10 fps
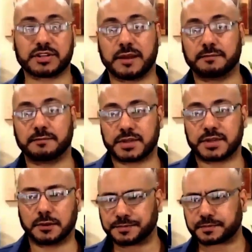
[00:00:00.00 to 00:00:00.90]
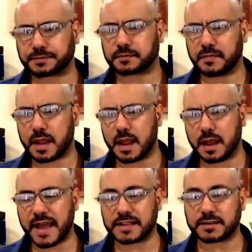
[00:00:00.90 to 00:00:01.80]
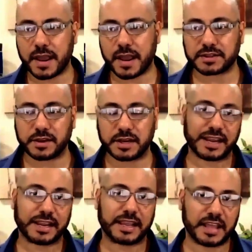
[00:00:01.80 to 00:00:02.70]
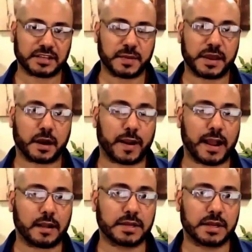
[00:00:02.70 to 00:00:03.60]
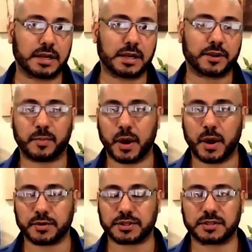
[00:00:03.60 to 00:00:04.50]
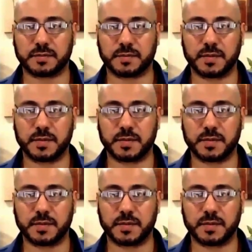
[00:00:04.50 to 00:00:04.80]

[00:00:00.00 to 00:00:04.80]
it. So that's why it's good to get engagement around your posts,